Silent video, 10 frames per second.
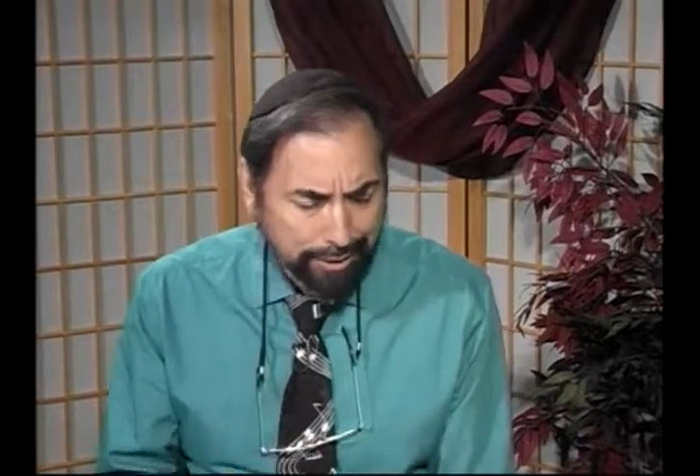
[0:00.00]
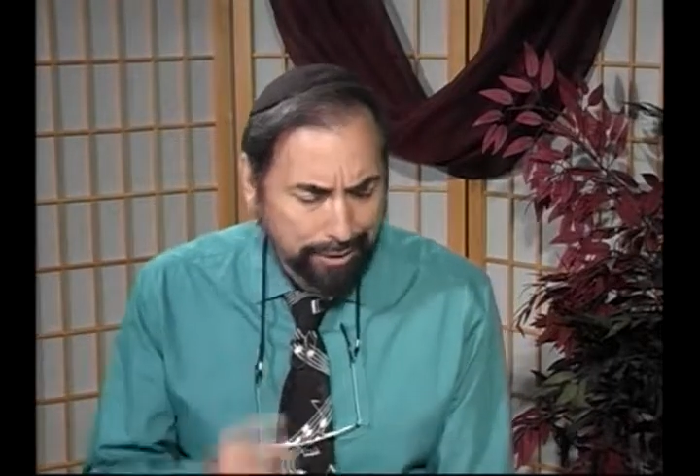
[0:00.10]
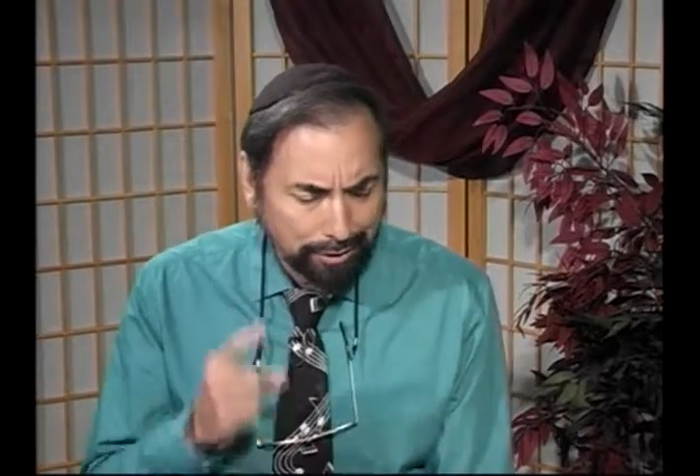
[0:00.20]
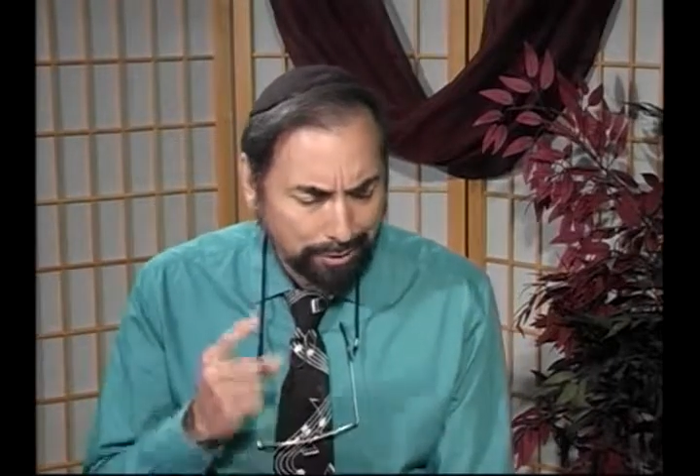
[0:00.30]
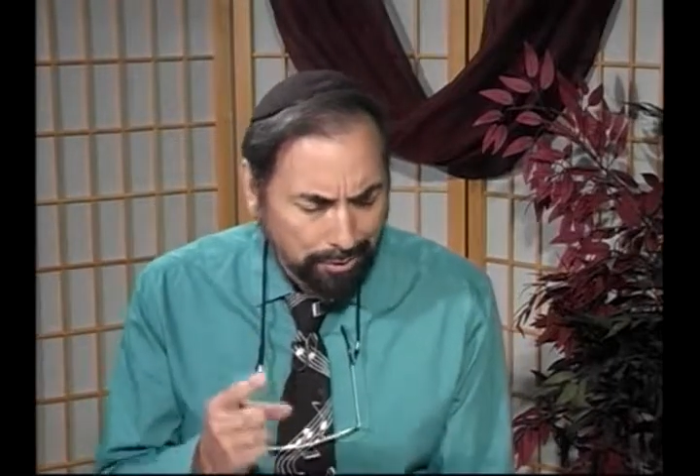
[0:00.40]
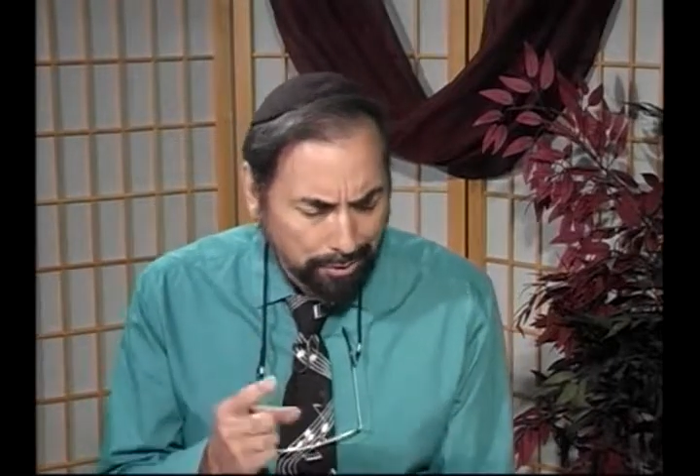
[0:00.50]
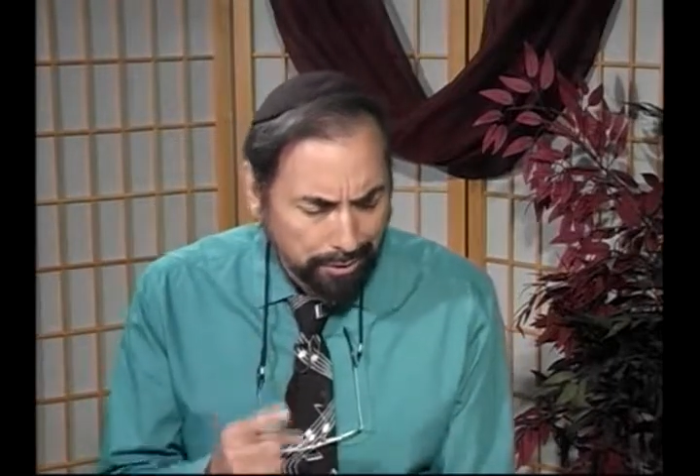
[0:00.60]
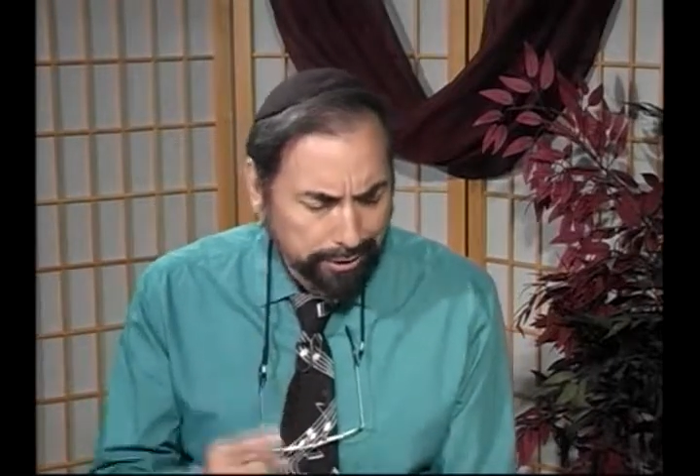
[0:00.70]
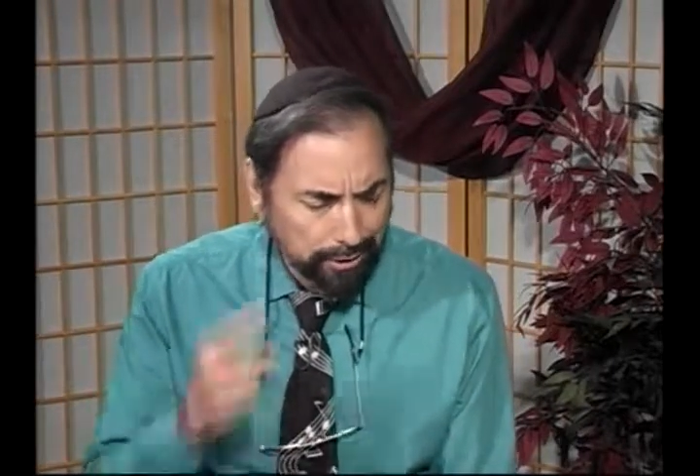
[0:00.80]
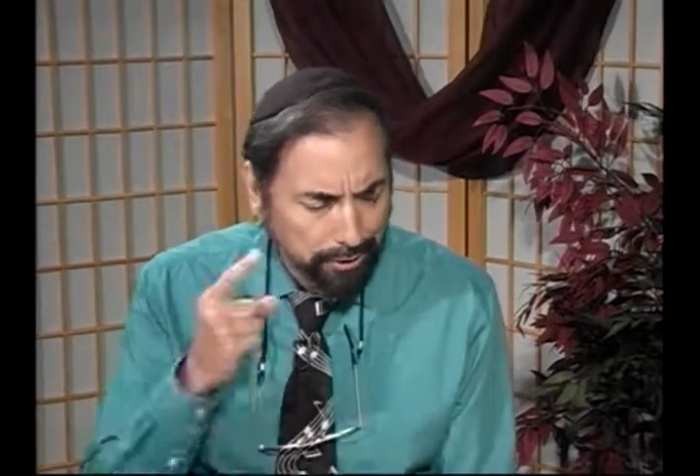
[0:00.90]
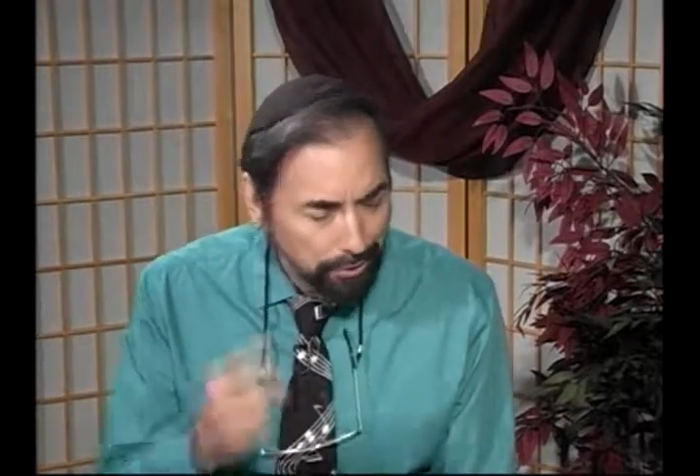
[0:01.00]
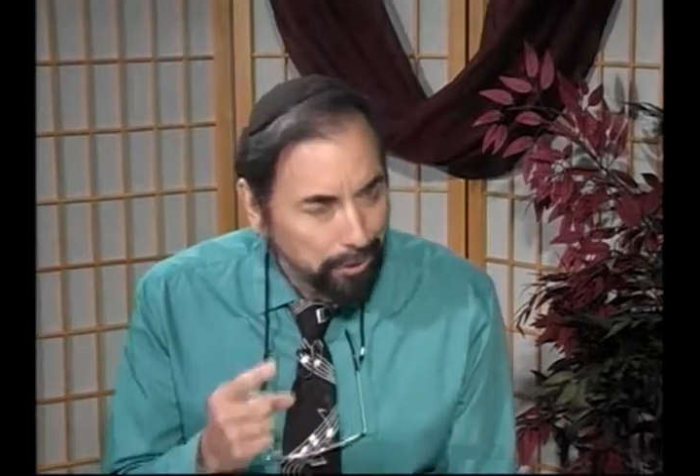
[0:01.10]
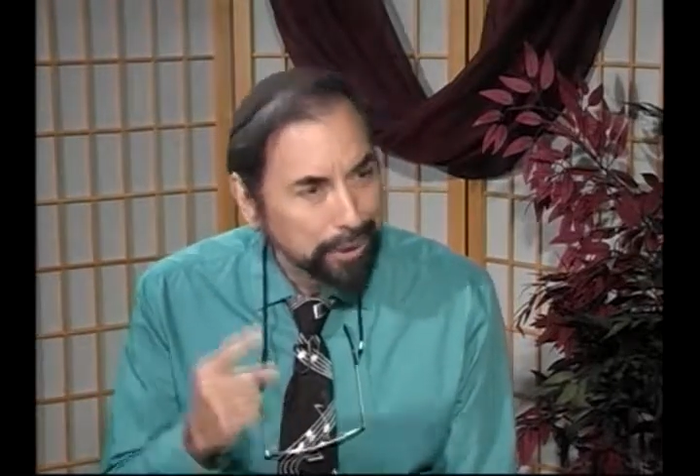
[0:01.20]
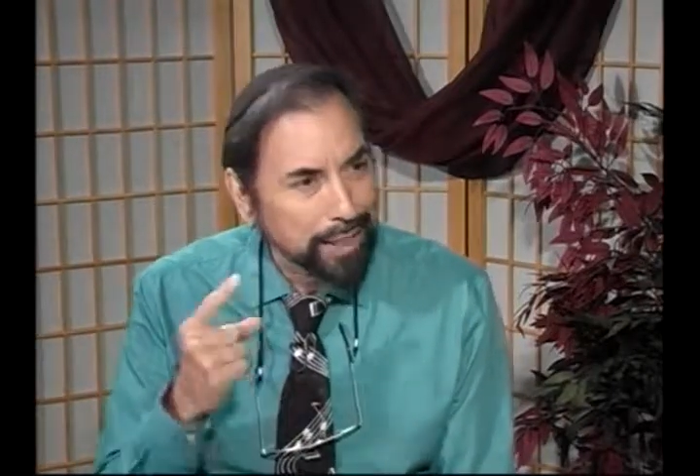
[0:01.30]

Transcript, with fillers: the Lord your